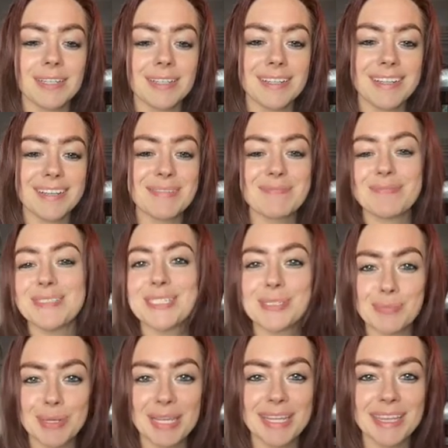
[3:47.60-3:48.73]
I'm
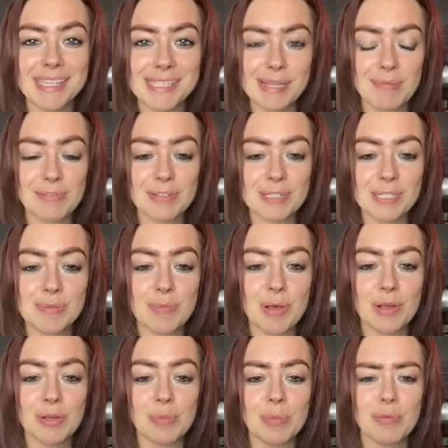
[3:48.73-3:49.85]
just picking this up for a
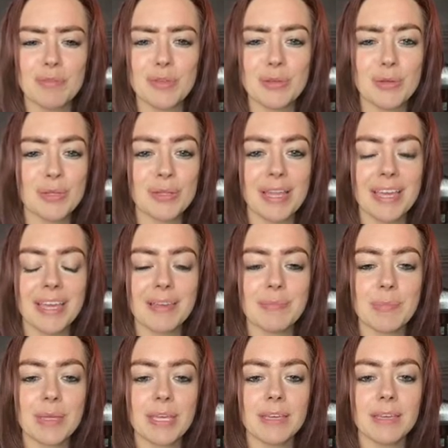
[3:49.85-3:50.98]
small group of you, could like
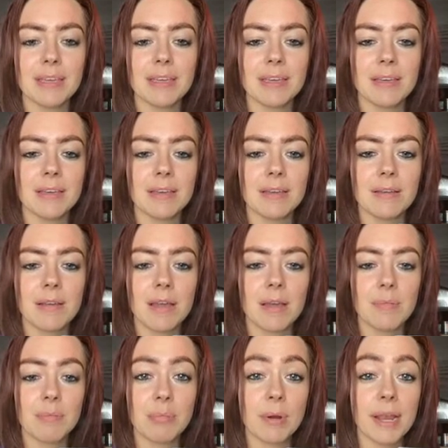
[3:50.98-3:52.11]
be
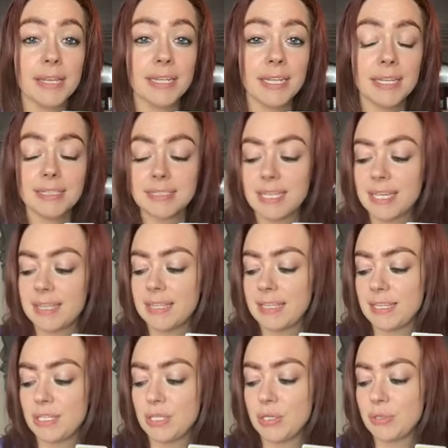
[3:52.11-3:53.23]
pregnant and
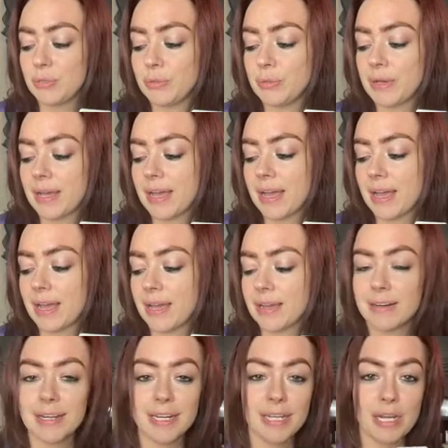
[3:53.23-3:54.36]
then you are
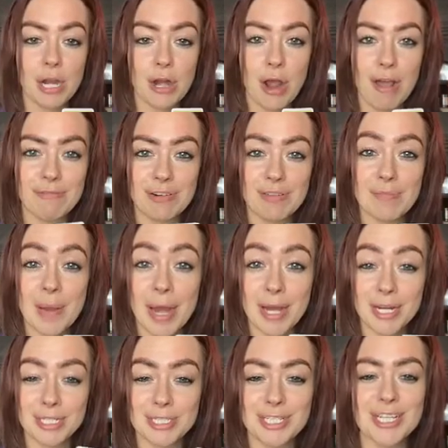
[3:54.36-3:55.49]
getting an offer of
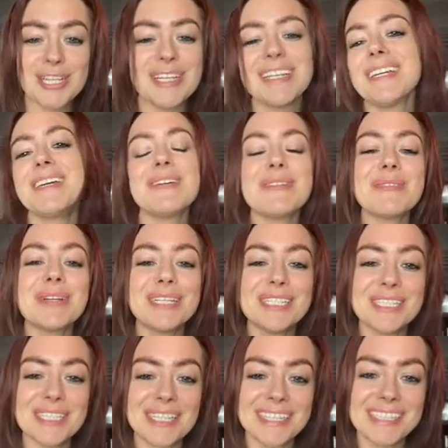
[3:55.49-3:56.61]
marriage,
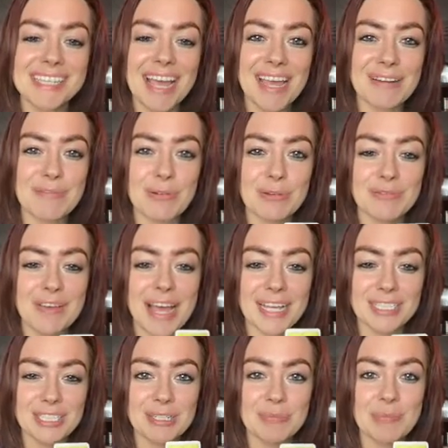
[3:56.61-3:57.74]
which is kind of
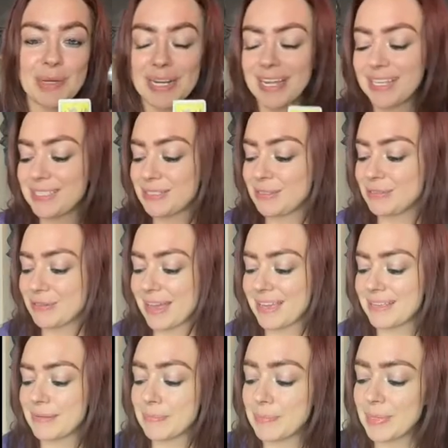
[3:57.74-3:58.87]
old-fashioned, but I
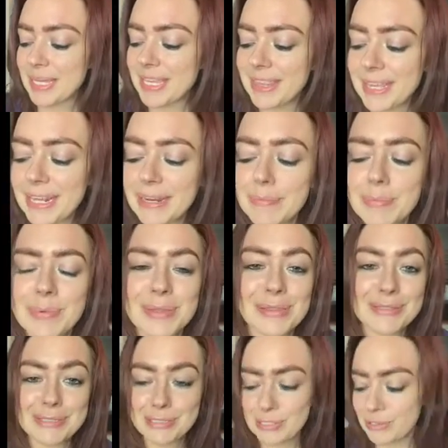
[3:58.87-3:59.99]
am picking that up with those 2